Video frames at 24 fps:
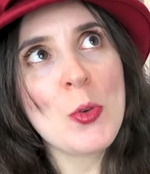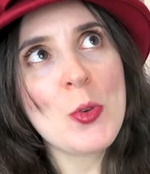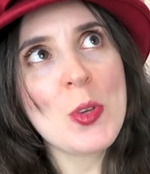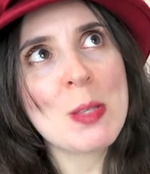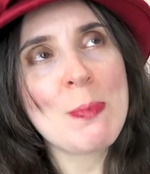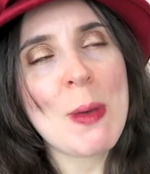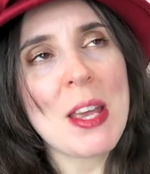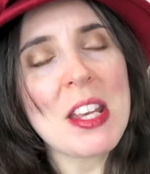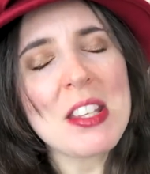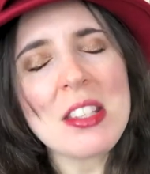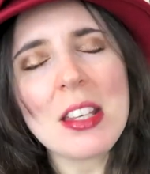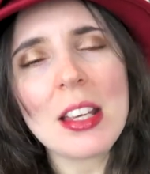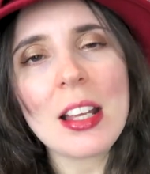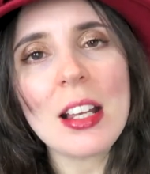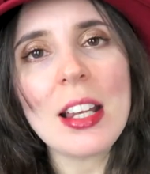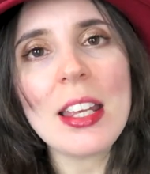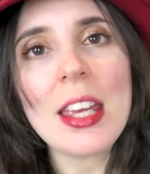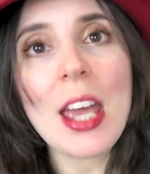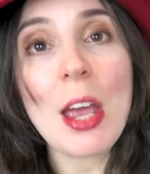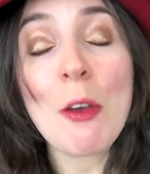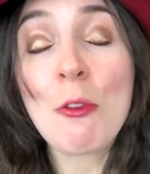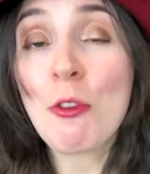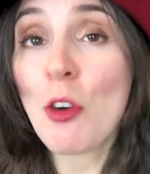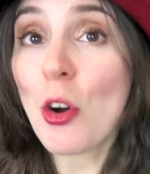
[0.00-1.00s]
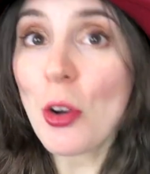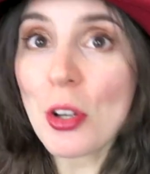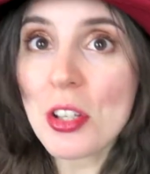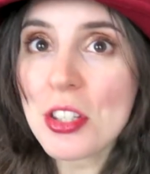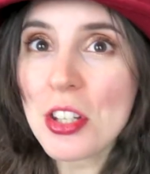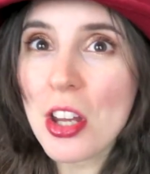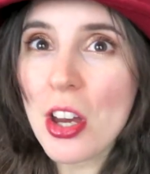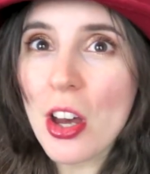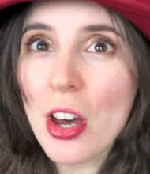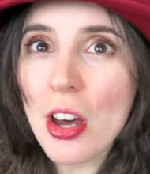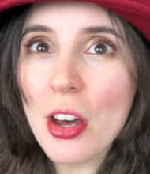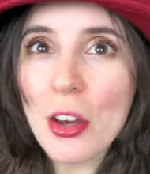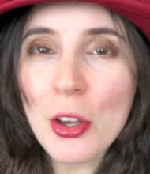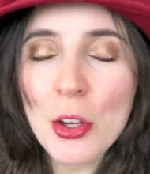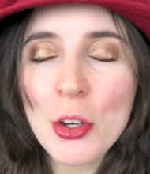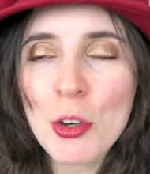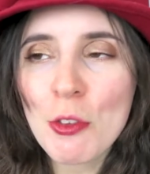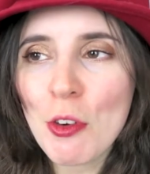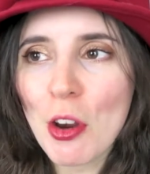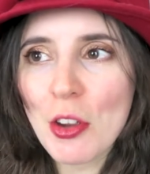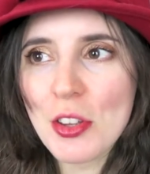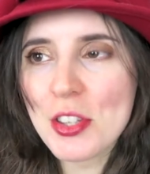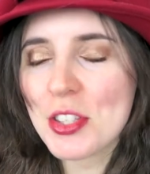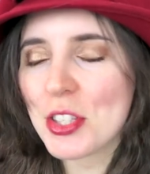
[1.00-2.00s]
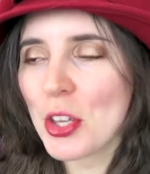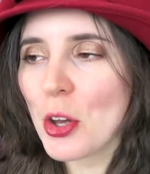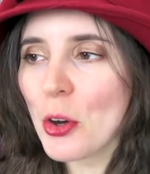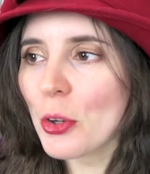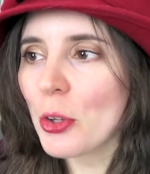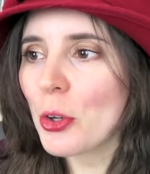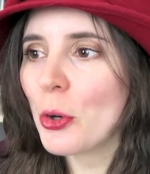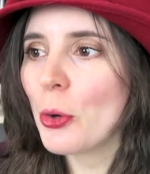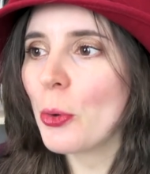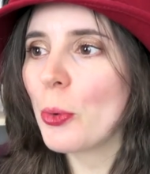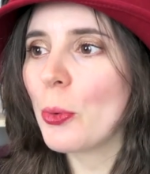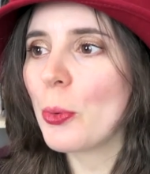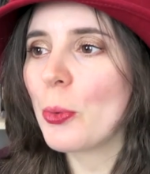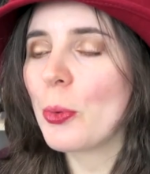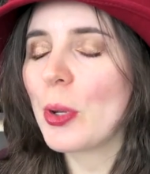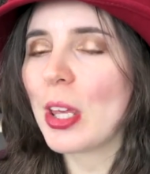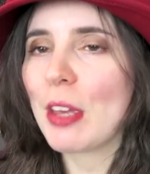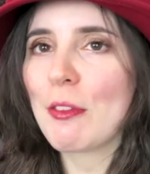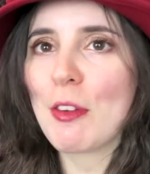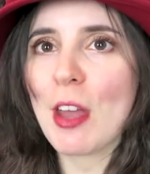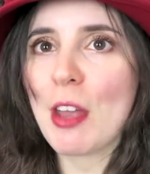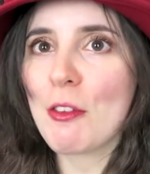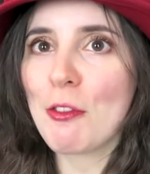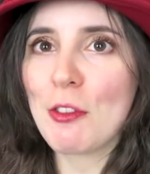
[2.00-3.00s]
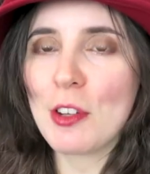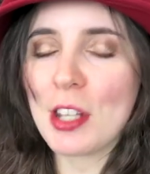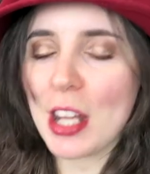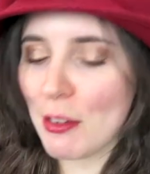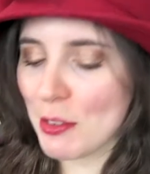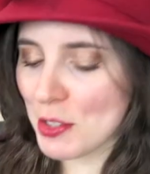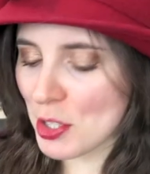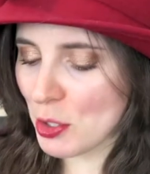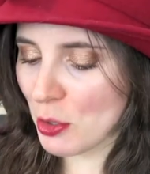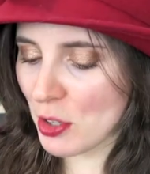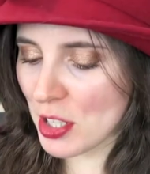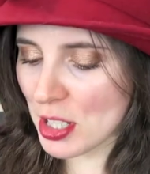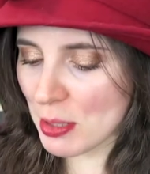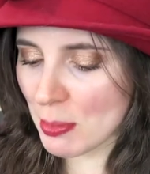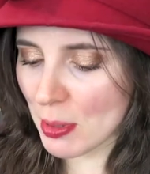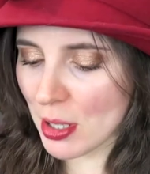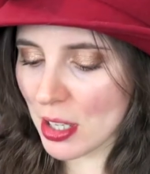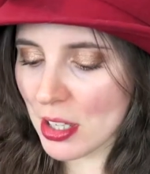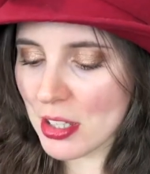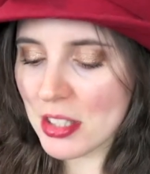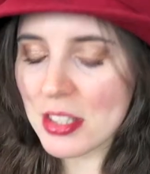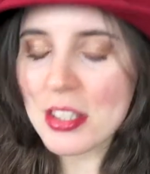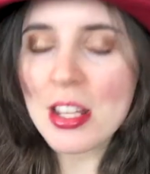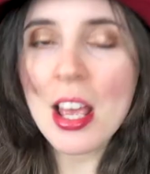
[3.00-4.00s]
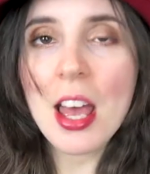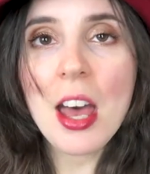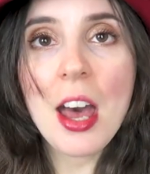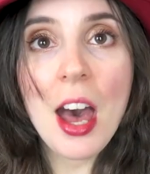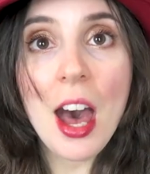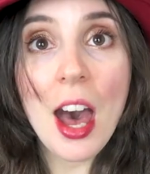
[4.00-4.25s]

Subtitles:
is basically a rock star who wrote a song called If Every Day Was Christmas,